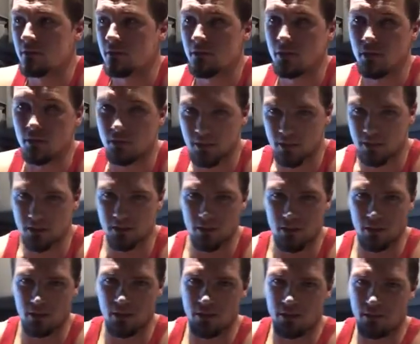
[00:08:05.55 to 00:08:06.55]
You know, let's
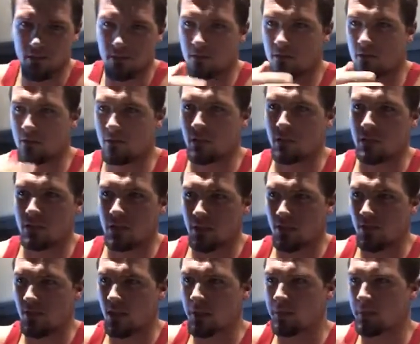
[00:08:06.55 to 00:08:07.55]
say, because I
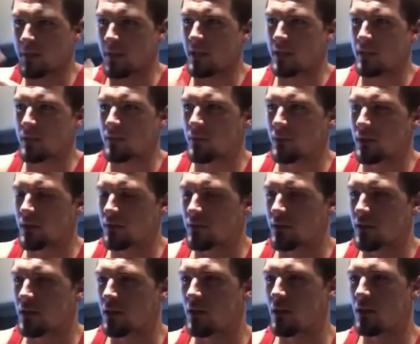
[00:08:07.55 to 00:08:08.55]
dropped down and went
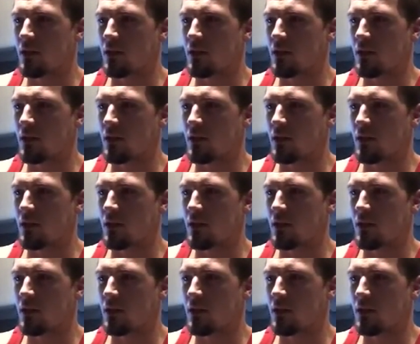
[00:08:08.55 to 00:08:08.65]
over.